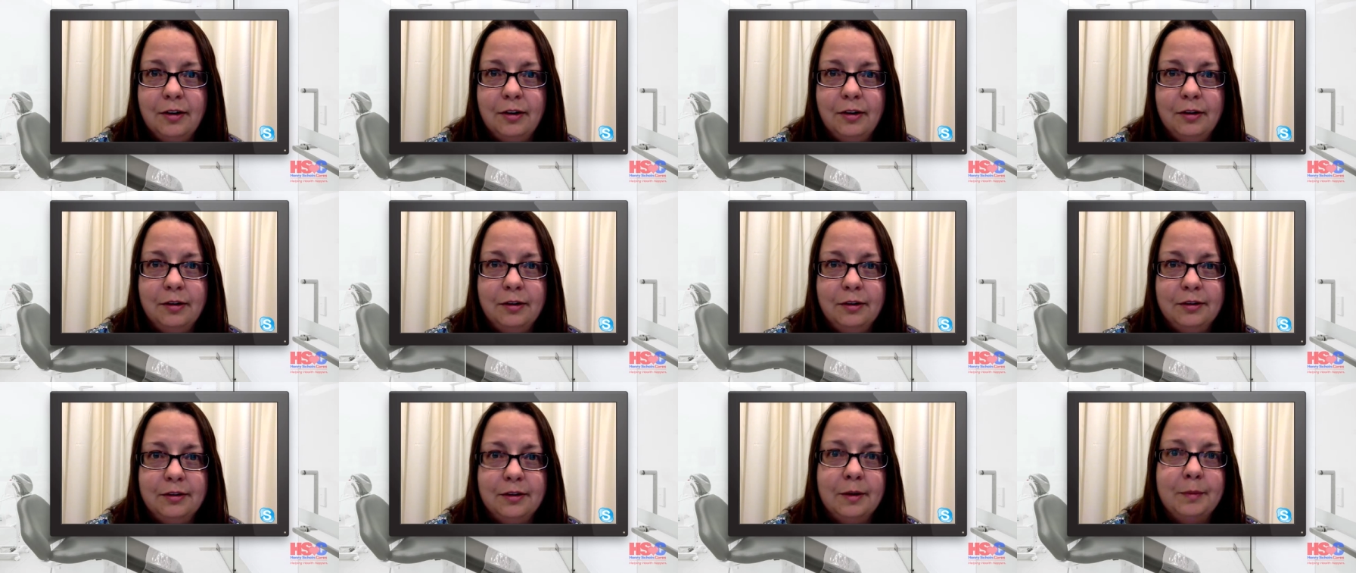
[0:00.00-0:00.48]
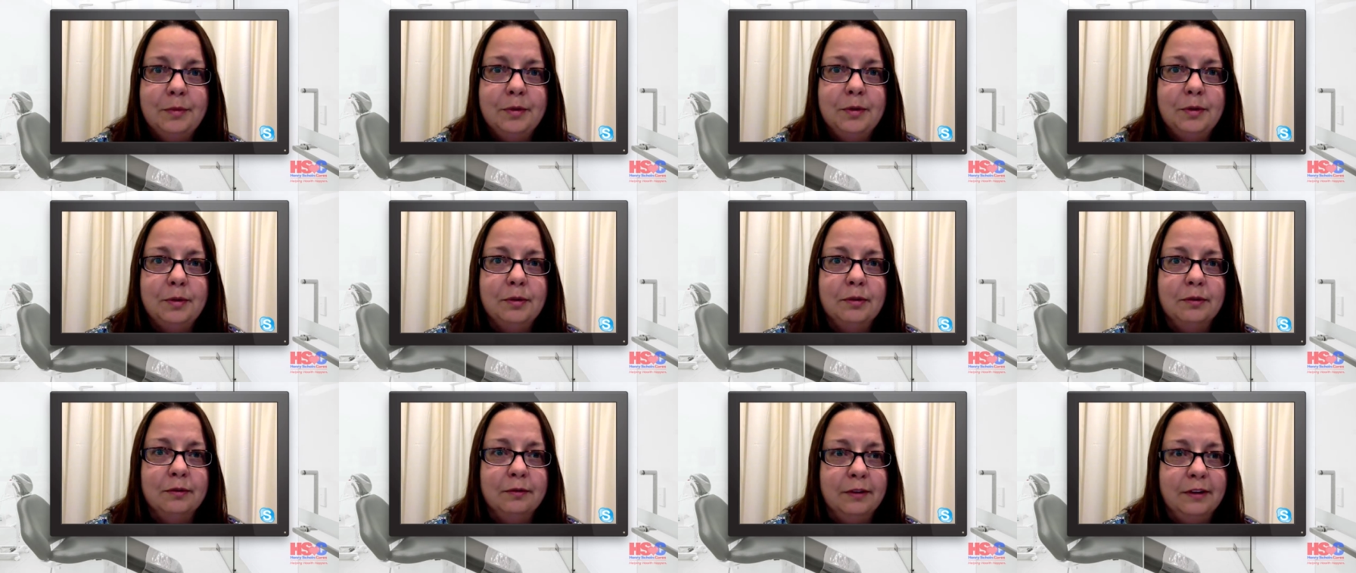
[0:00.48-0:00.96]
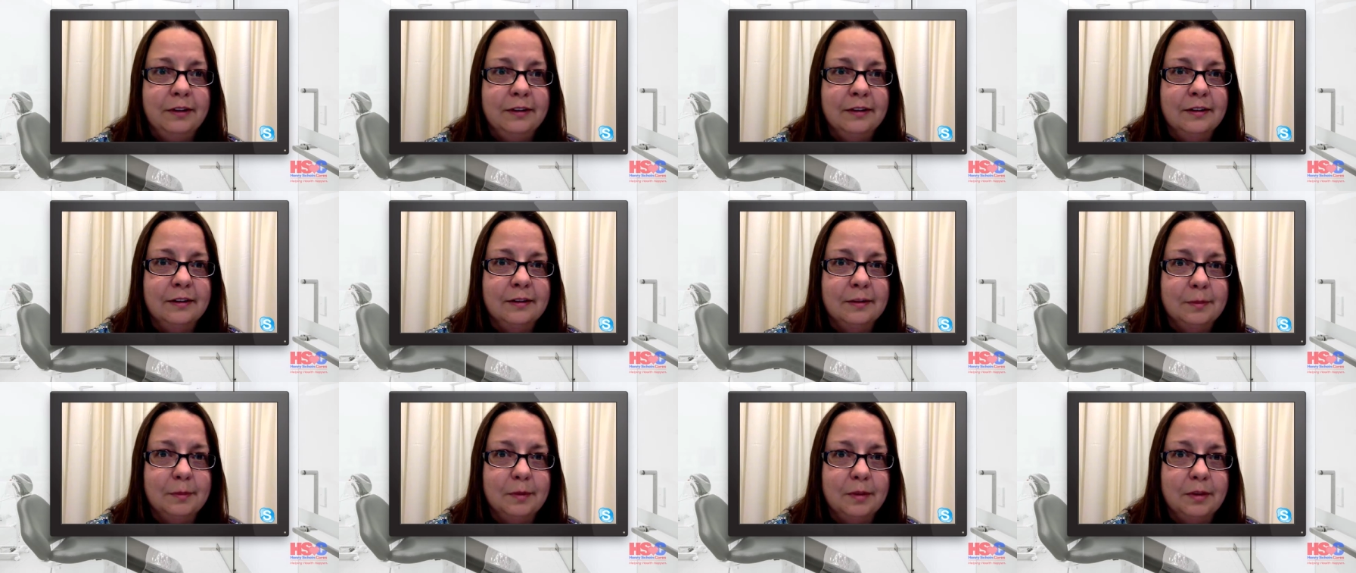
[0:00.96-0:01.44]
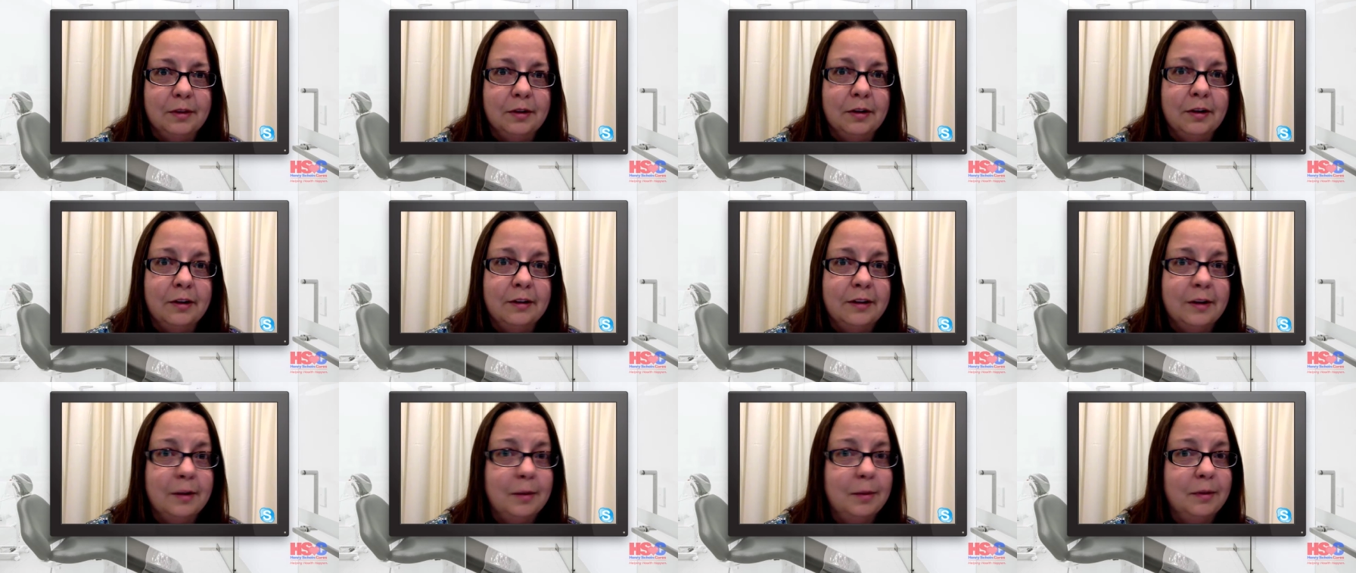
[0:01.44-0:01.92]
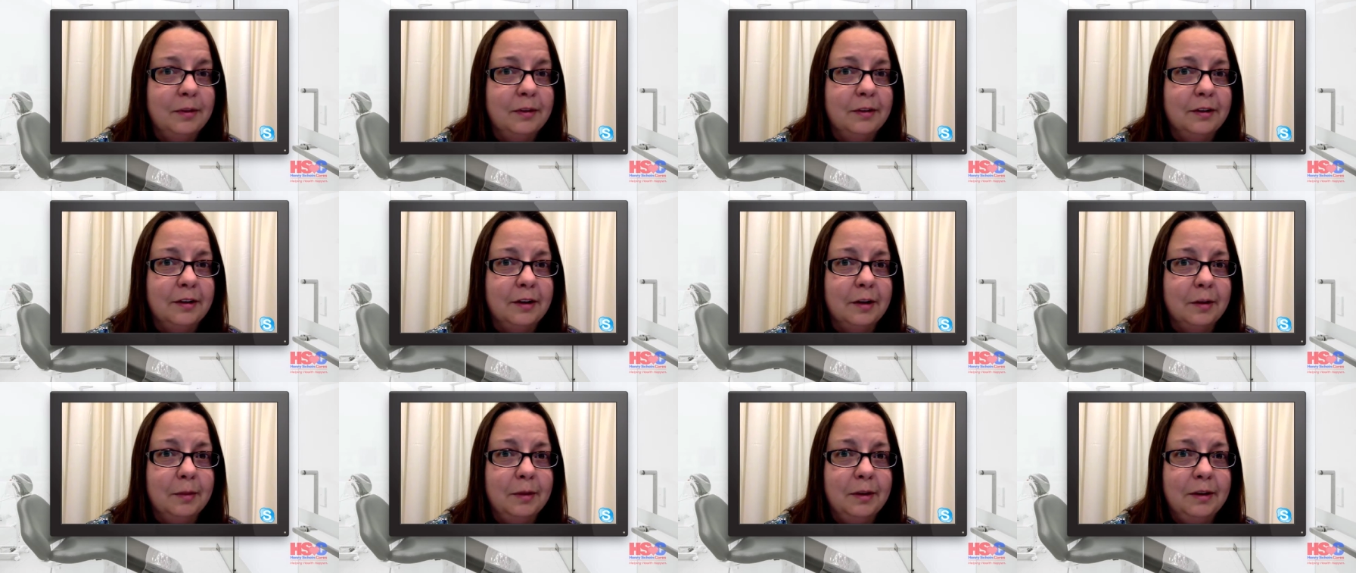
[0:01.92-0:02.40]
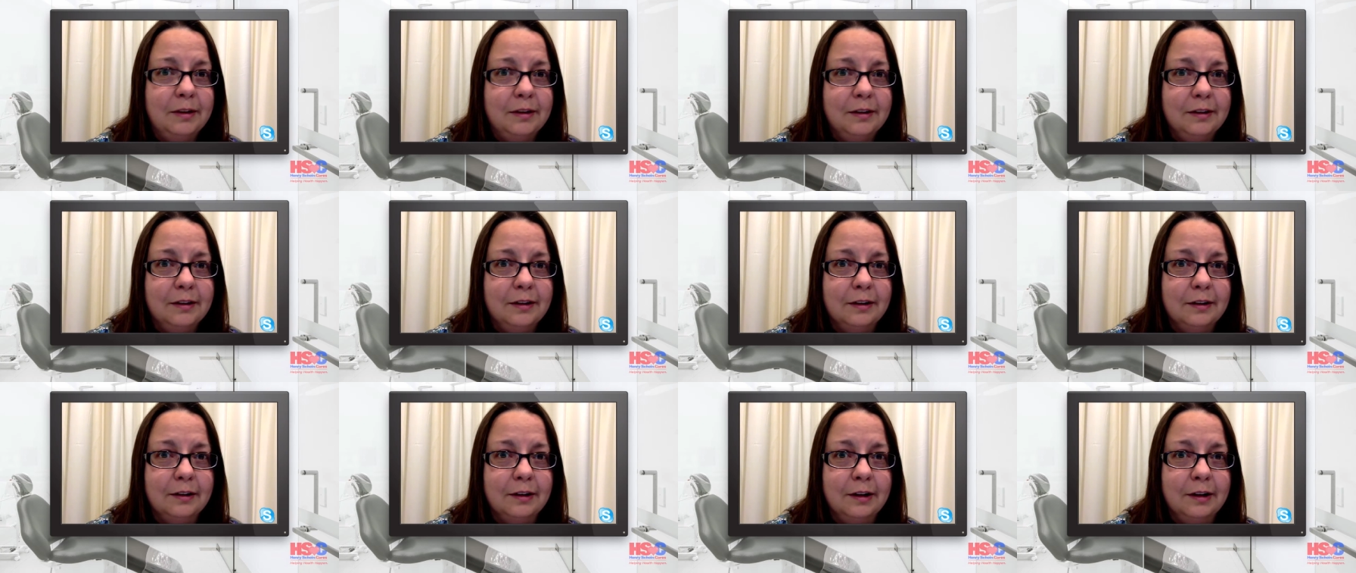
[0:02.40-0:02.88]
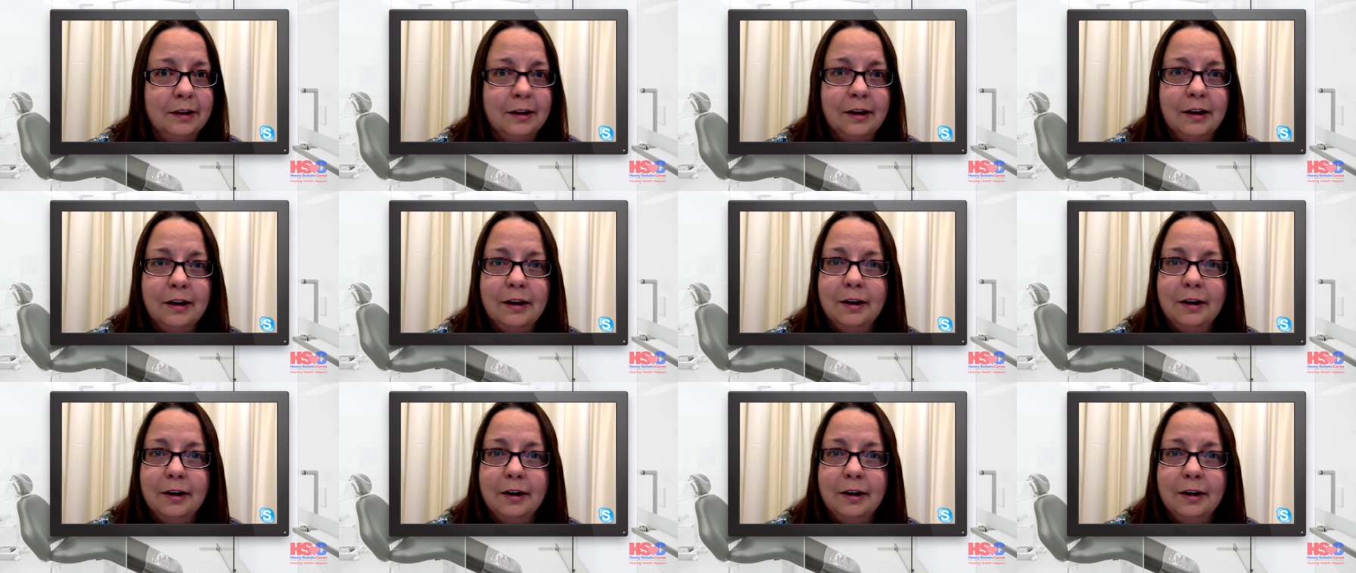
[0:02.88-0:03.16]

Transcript: On subsequent visits, Matthias happened to come into the clinic